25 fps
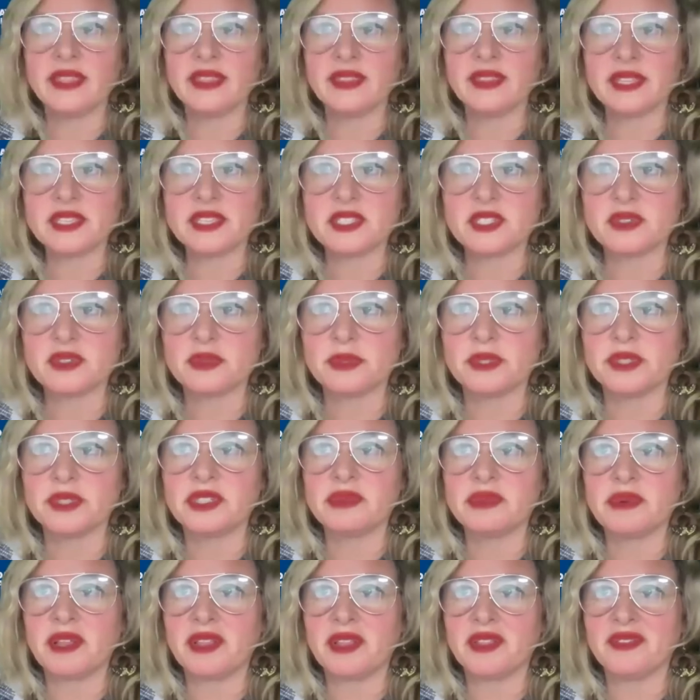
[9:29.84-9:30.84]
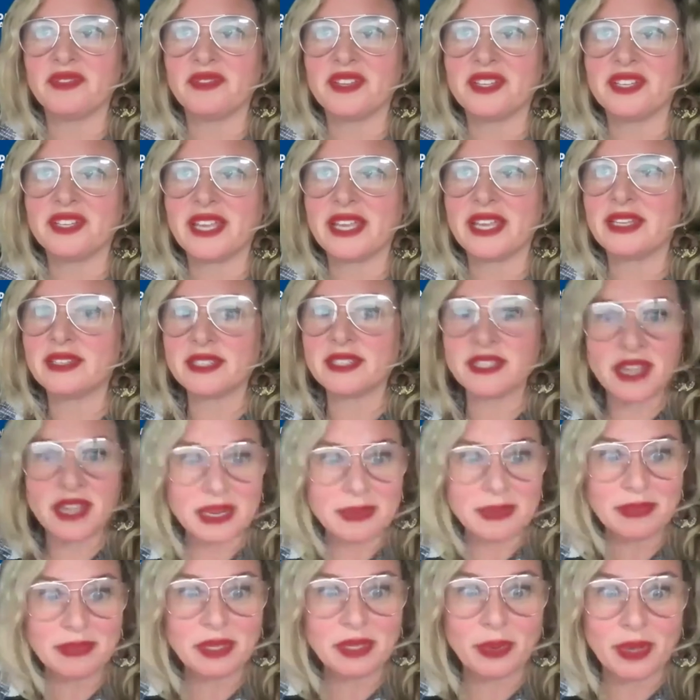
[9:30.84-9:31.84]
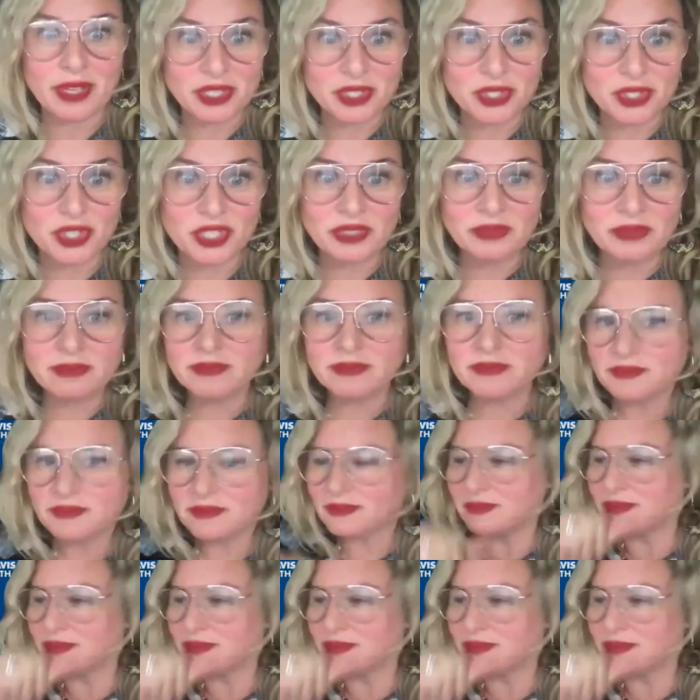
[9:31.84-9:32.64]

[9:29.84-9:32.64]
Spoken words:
I think that's a really relevant and timely question.